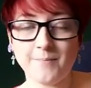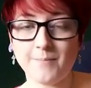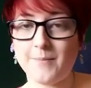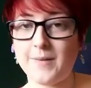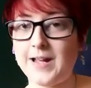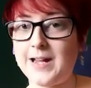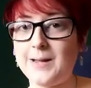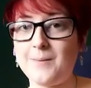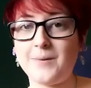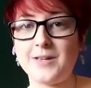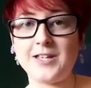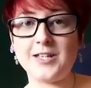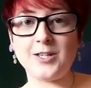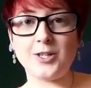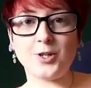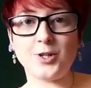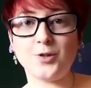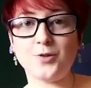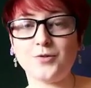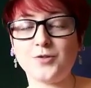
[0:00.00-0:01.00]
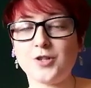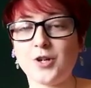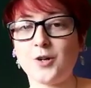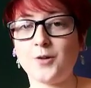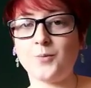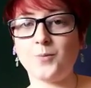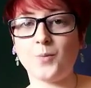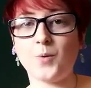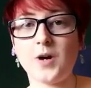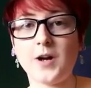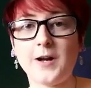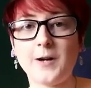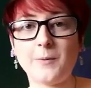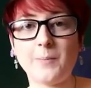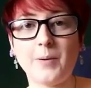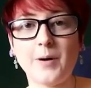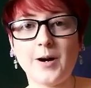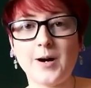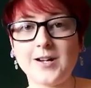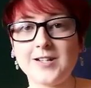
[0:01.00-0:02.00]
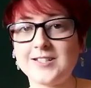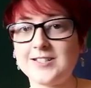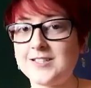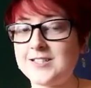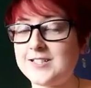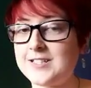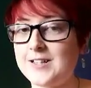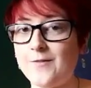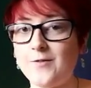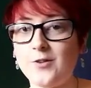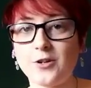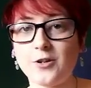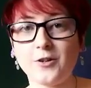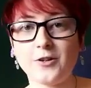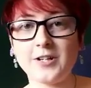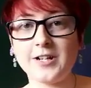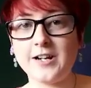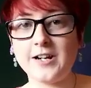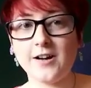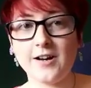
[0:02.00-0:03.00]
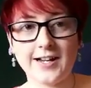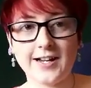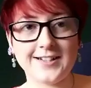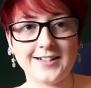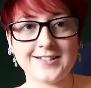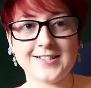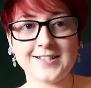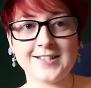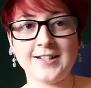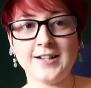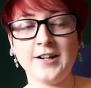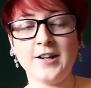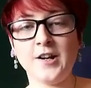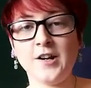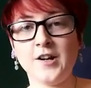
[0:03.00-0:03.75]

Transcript: Maybe you don't work past seven o'clock at night.